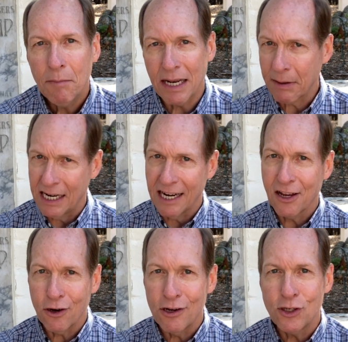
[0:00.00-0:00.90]
but I'm going to
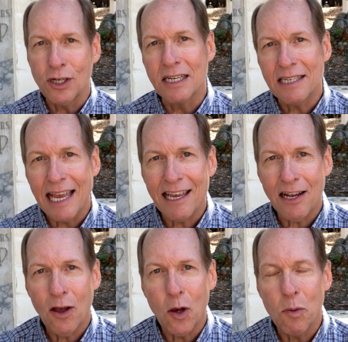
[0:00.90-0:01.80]
encourage you to take it
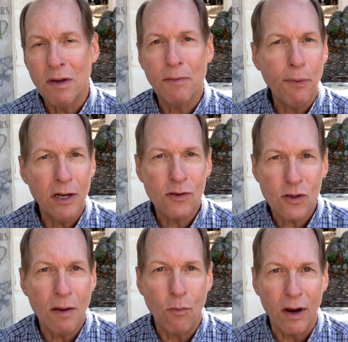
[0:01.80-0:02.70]
home and to put it
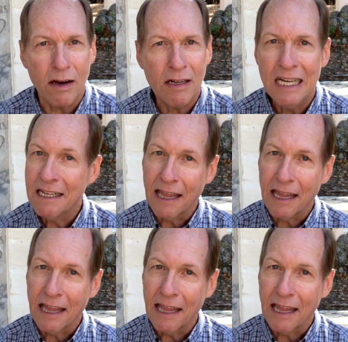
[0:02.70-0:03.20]
somewhere,